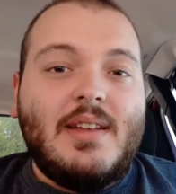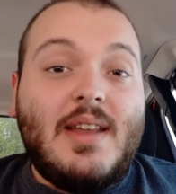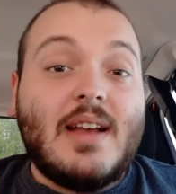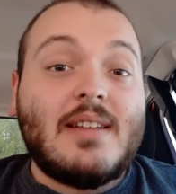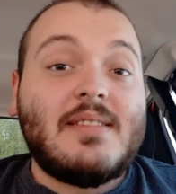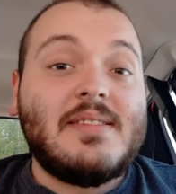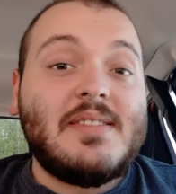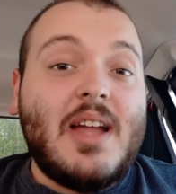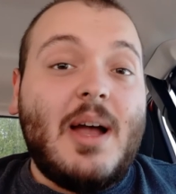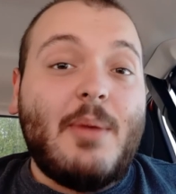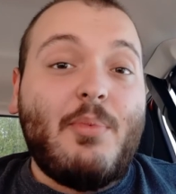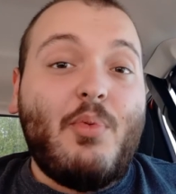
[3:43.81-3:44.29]

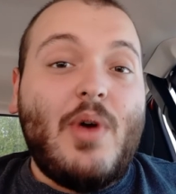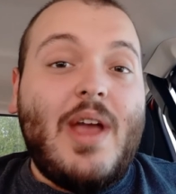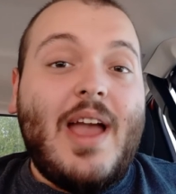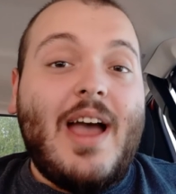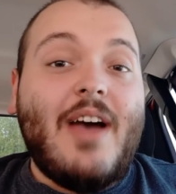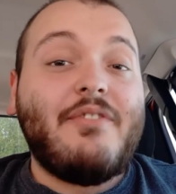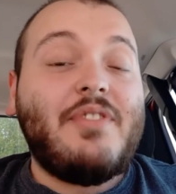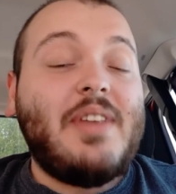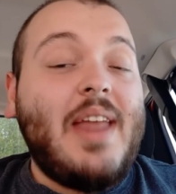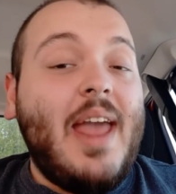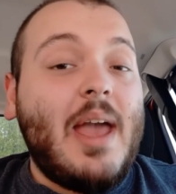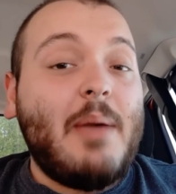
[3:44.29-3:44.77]
Next up, we
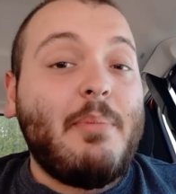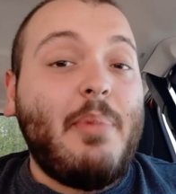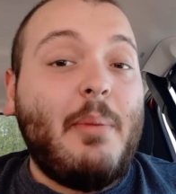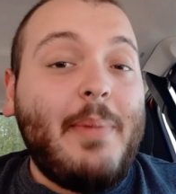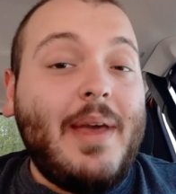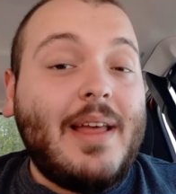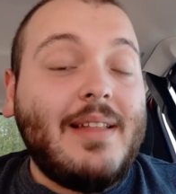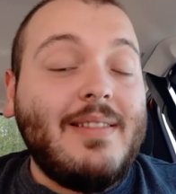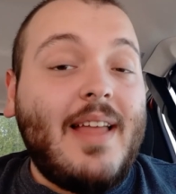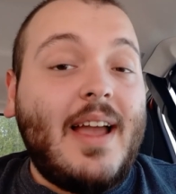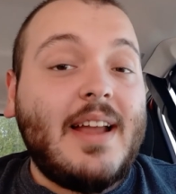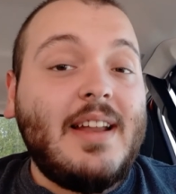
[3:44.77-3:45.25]
have Tampa
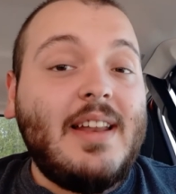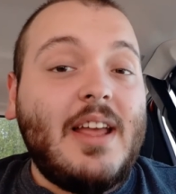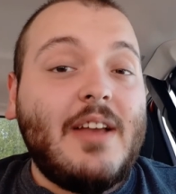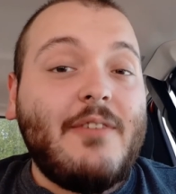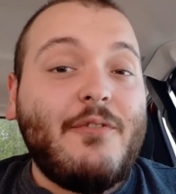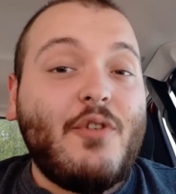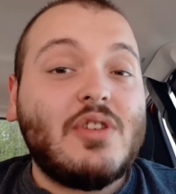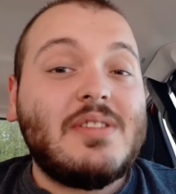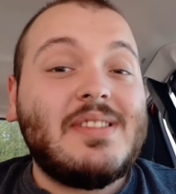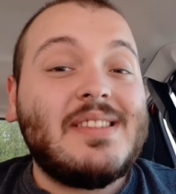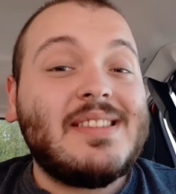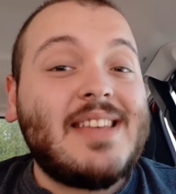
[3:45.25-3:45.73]
Bay Lightning
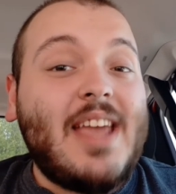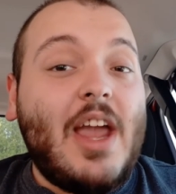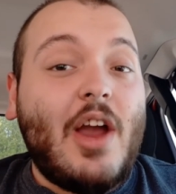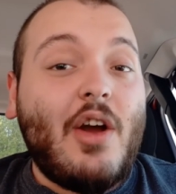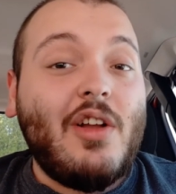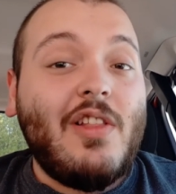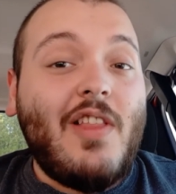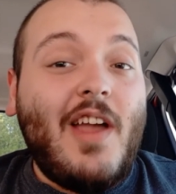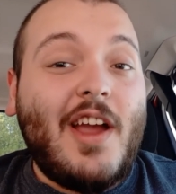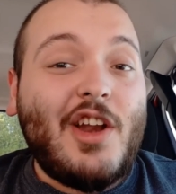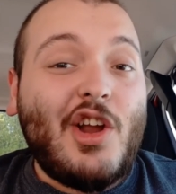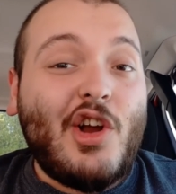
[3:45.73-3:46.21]
versus
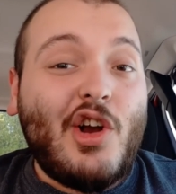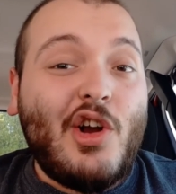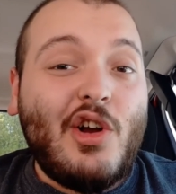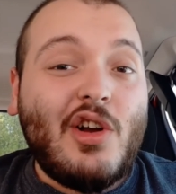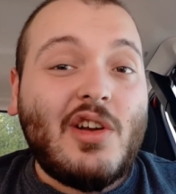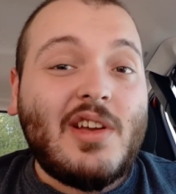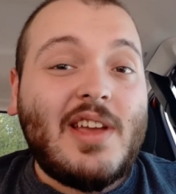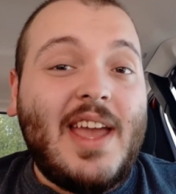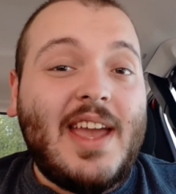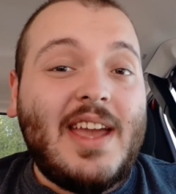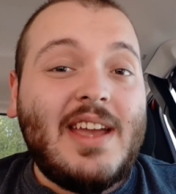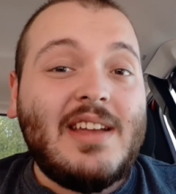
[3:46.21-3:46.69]
Carolina
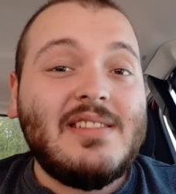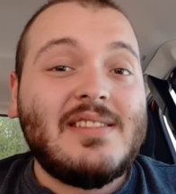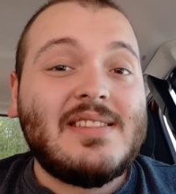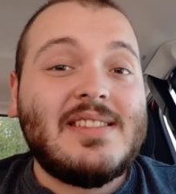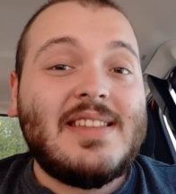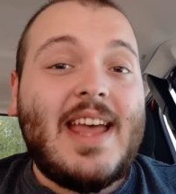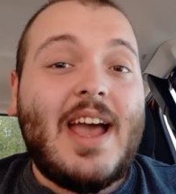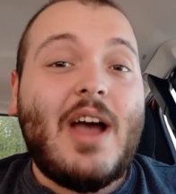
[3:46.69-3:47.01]
Hurricanes.